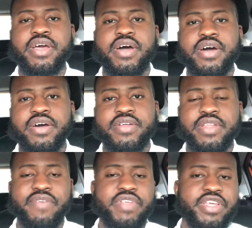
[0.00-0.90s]

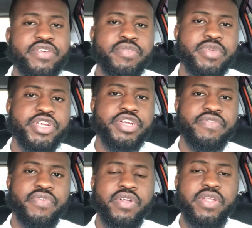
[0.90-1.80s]
And I've done youth ministry
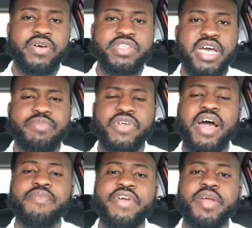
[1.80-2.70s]
for a long time. So
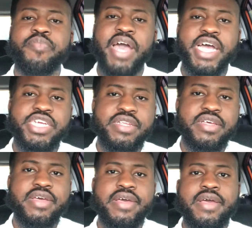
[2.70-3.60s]
I'm very
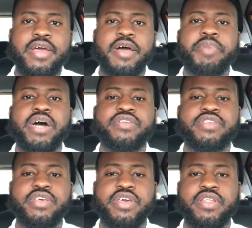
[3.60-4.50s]
passionate about
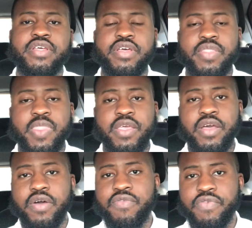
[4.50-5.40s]
seeing
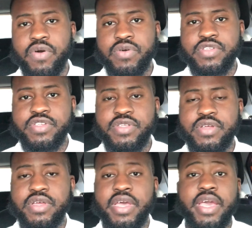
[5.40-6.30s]
young folks
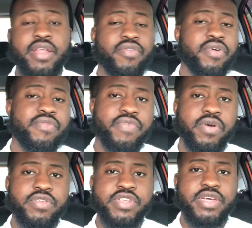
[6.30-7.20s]
and grown
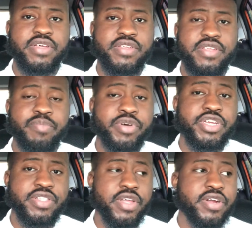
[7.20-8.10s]
folks, because I'm
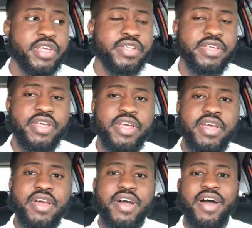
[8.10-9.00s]
pushing 30.
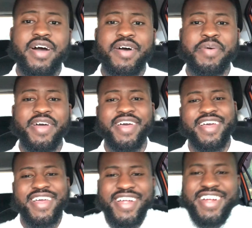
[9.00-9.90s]
I'm
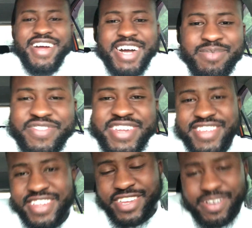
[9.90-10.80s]

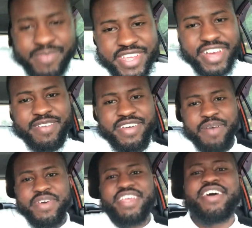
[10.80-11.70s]
26. I'm a
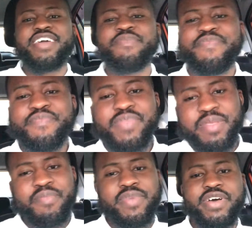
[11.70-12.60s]
youngin'.
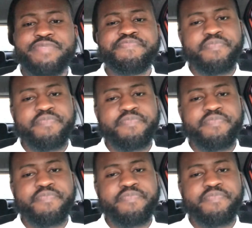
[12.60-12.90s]
But